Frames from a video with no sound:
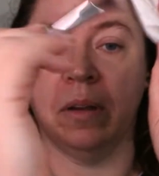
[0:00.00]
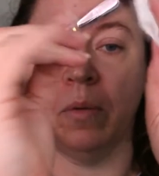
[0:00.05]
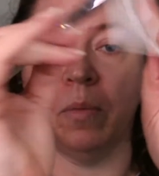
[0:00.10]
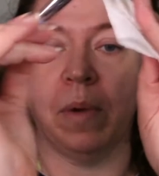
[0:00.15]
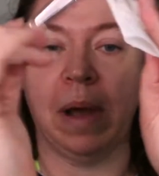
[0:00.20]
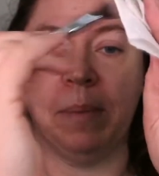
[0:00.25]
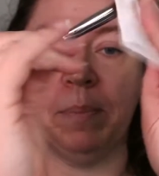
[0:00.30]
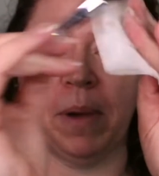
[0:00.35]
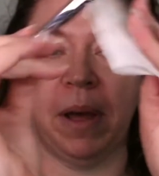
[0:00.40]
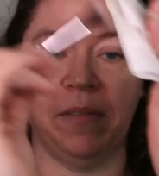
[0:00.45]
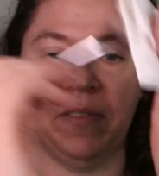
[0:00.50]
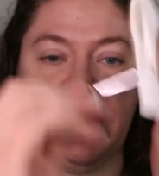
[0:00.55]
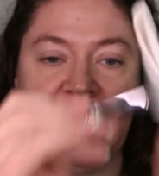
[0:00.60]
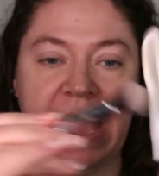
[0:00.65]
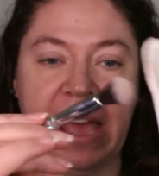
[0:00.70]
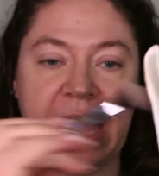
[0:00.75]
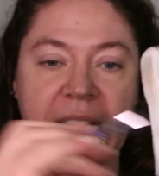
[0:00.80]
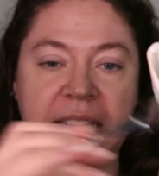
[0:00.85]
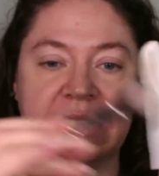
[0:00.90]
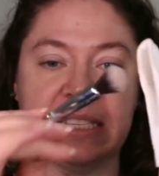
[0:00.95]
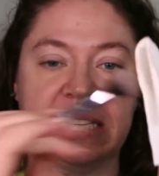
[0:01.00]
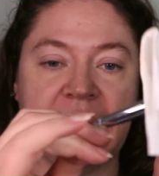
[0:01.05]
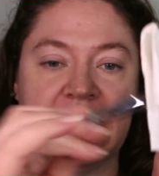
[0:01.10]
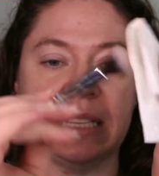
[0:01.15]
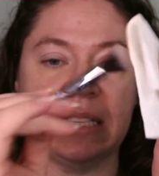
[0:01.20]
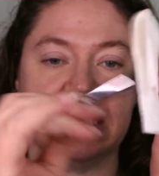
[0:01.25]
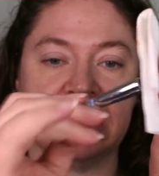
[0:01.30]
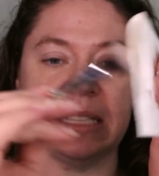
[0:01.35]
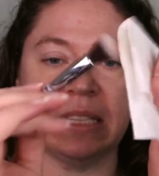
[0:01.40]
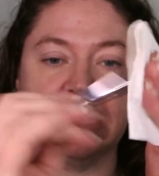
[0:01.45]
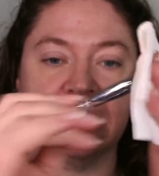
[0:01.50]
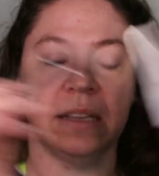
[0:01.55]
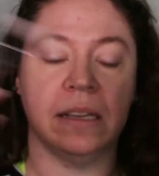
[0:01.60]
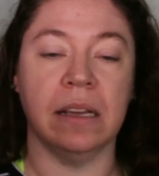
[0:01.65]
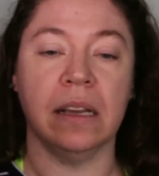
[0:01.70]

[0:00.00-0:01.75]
wipe off the excess